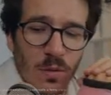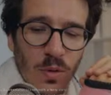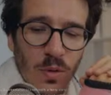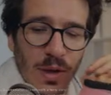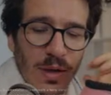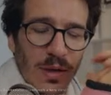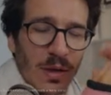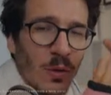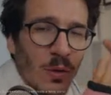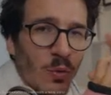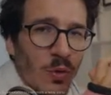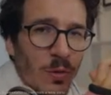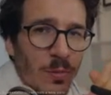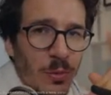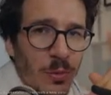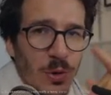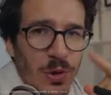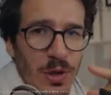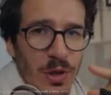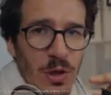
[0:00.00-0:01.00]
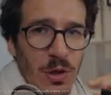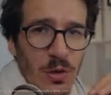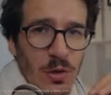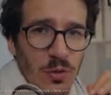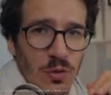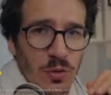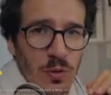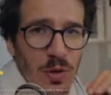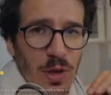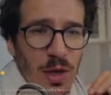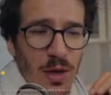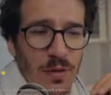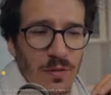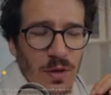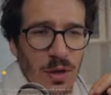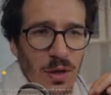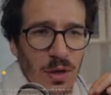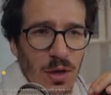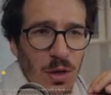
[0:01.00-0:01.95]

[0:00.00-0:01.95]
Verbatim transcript: I think we're pretty close to having